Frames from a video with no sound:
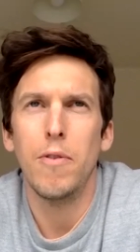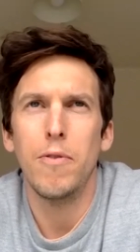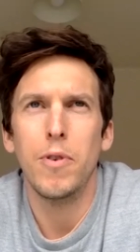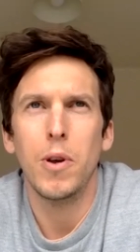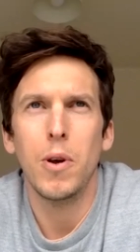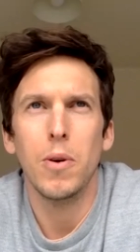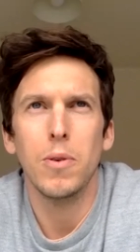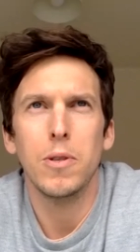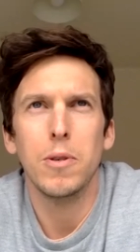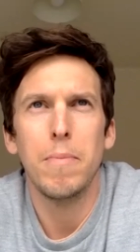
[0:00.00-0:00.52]

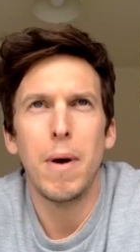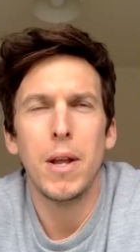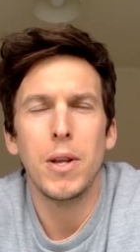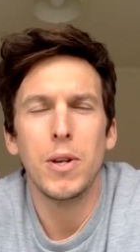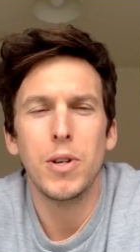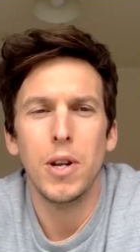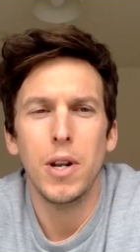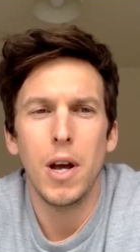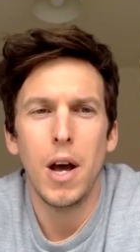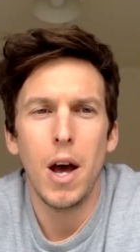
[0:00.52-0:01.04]
forgot to
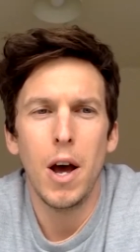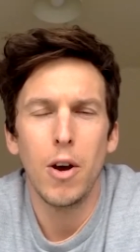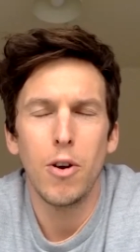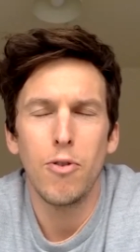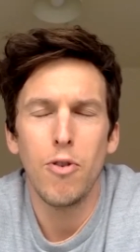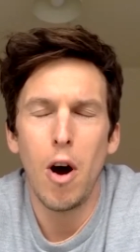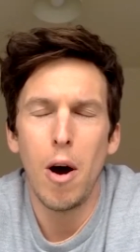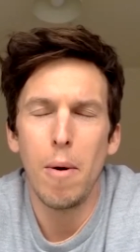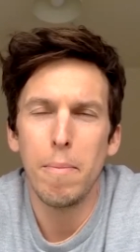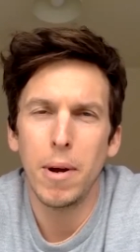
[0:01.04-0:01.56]
mention
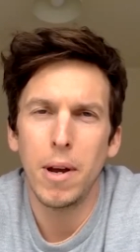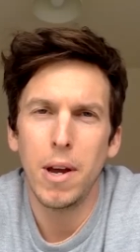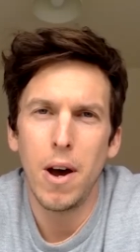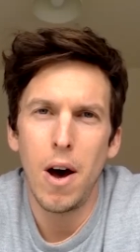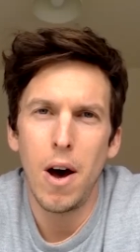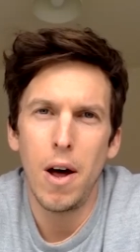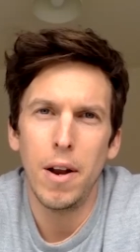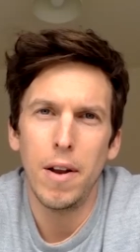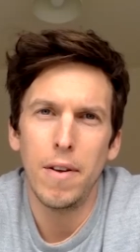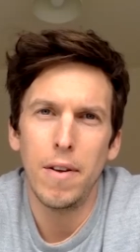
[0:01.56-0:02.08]
Grant
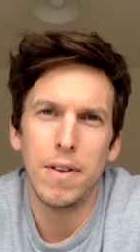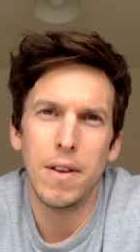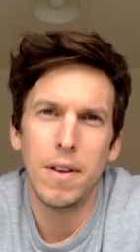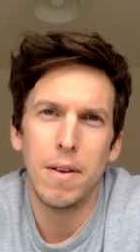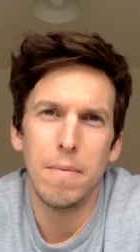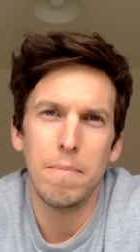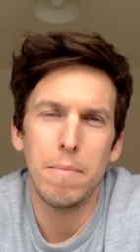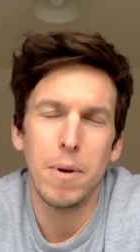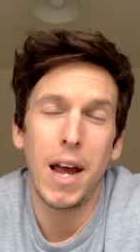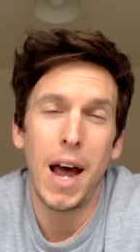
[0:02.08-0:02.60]

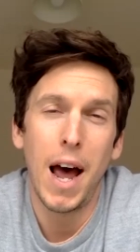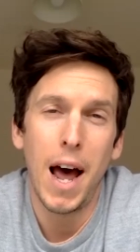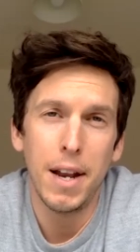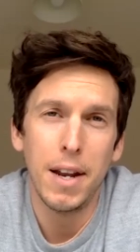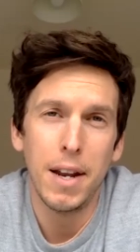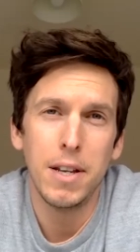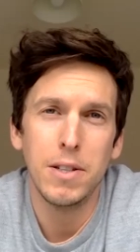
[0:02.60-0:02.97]
McCann.